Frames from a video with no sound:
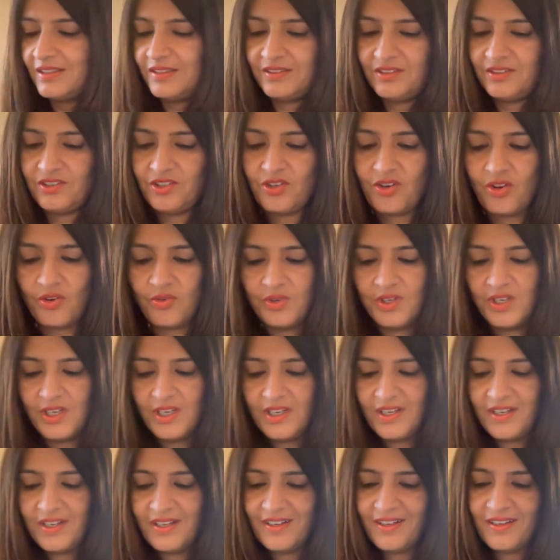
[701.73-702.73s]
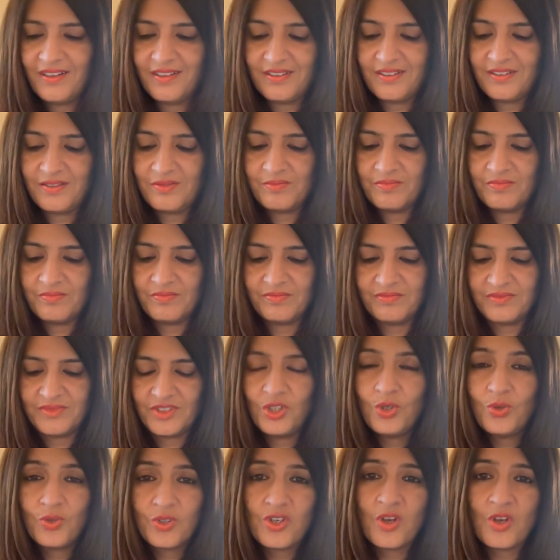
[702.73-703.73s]
You know,
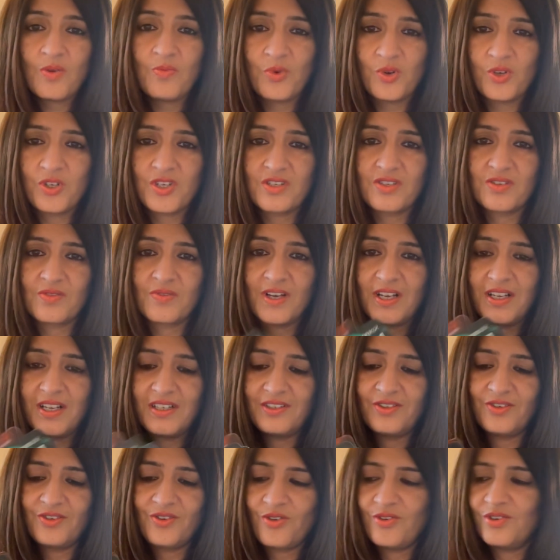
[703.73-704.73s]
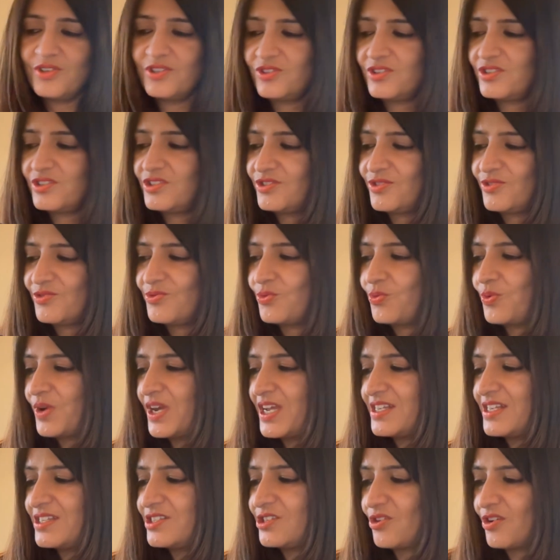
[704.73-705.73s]
use your emotions well, you know, just don't
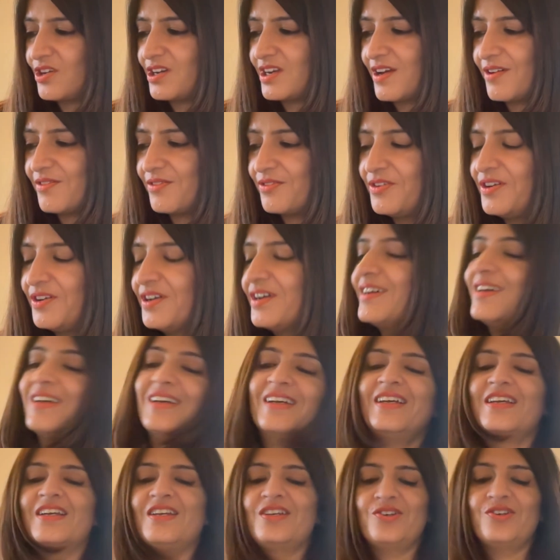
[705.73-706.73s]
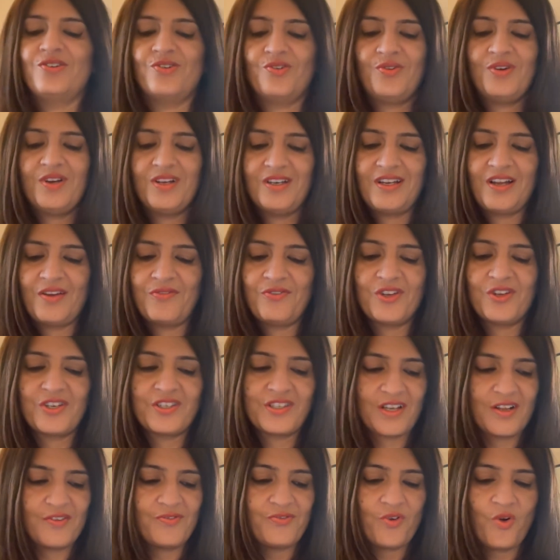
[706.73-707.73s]
waste your love, you know, I'd love
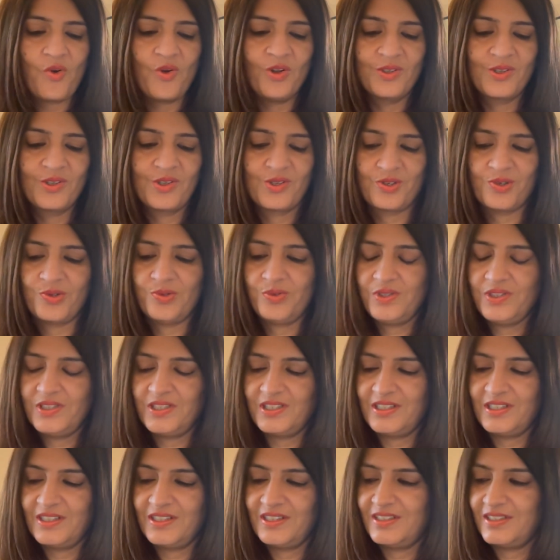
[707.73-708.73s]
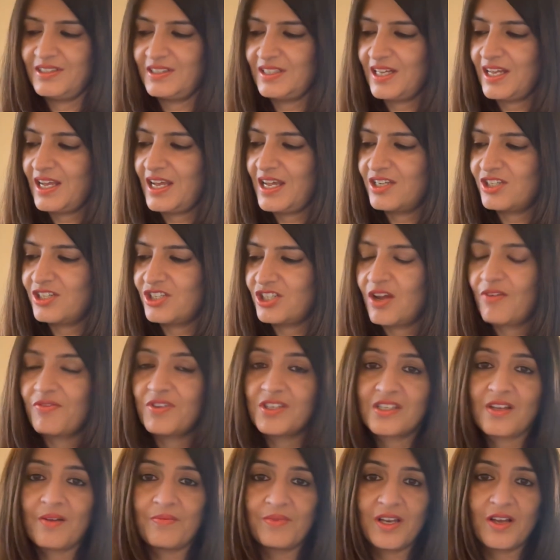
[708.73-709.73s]
yourself also and shower
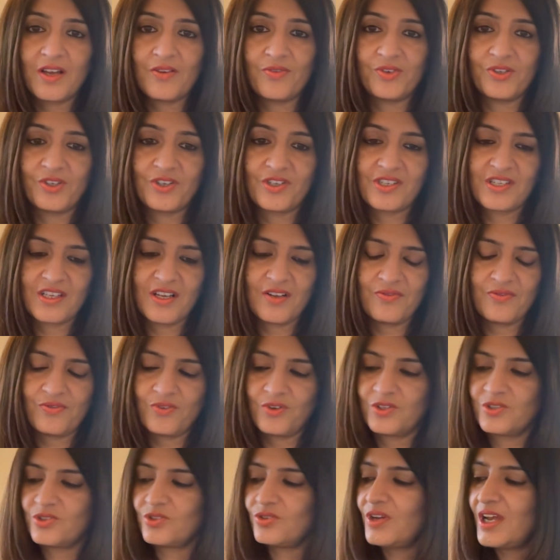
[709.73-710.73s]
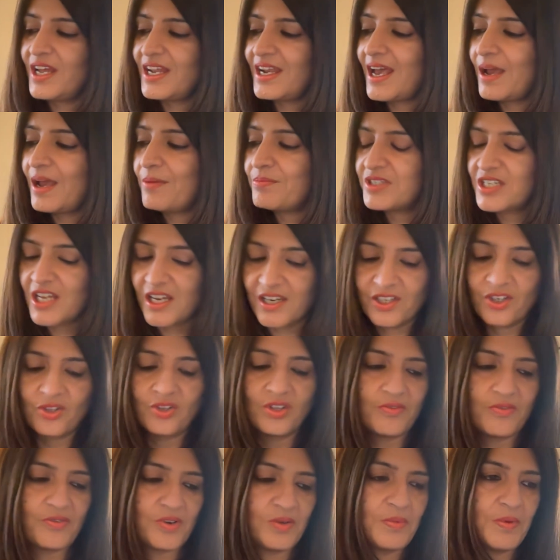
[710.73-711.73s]
some love on yourself also. And I'm telling you,
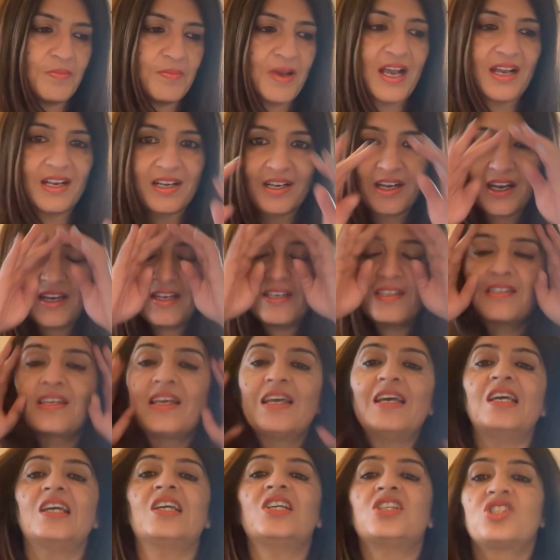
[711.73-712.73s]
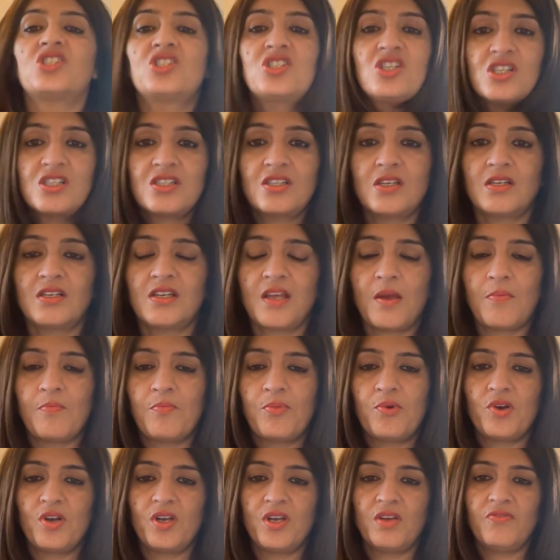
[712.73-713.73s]
they will be back, guys. It's just a
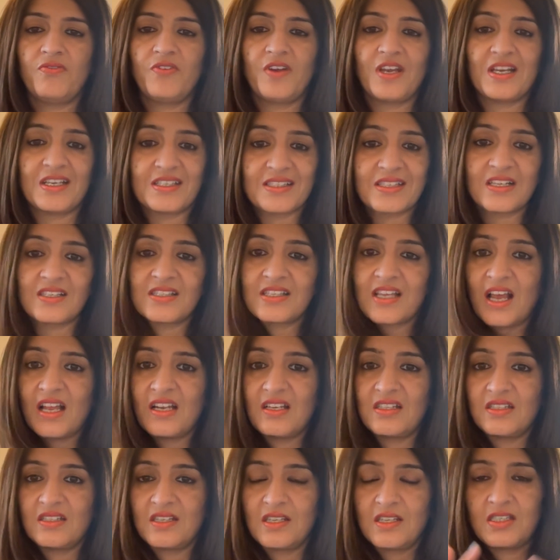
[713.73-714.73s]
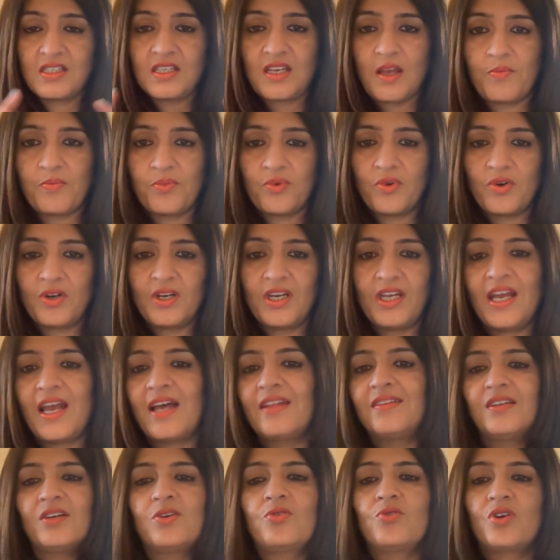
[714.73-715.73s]
temporary phase. The silence is temporary
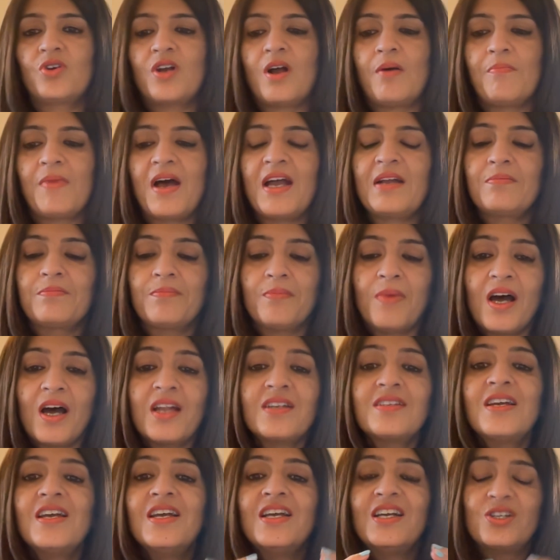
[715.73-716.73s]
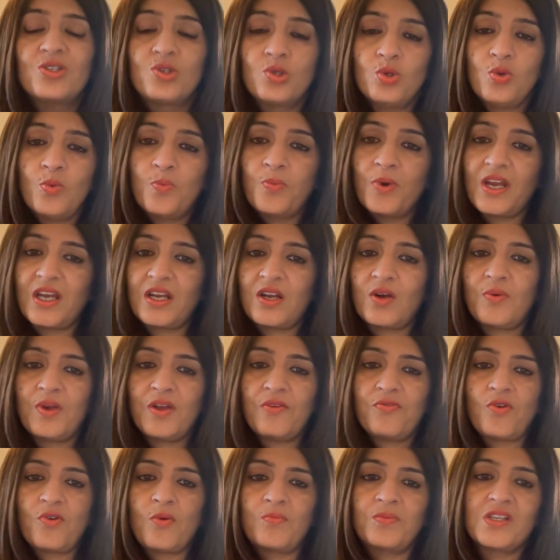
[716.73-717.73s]
and they're going to come back. But do break away
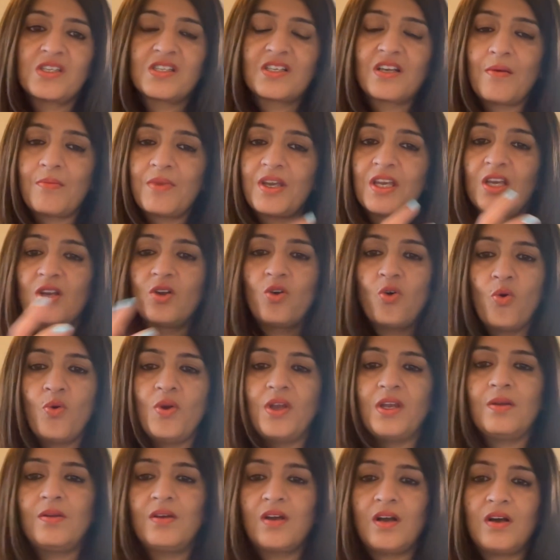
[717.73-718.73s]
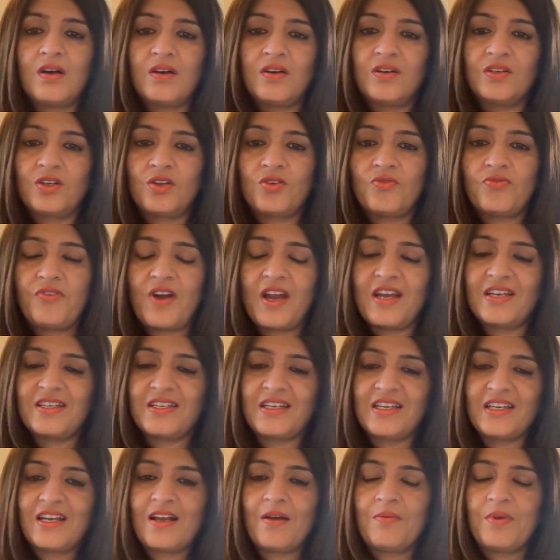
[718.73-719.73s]
from this coming, going, you know,
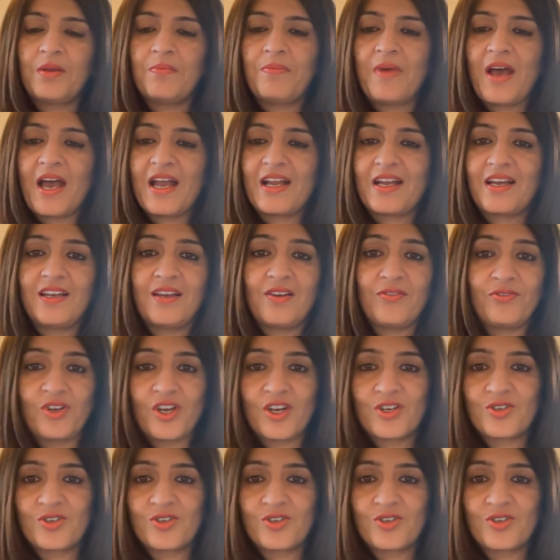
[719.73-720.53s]
fighting, coming back. I love you.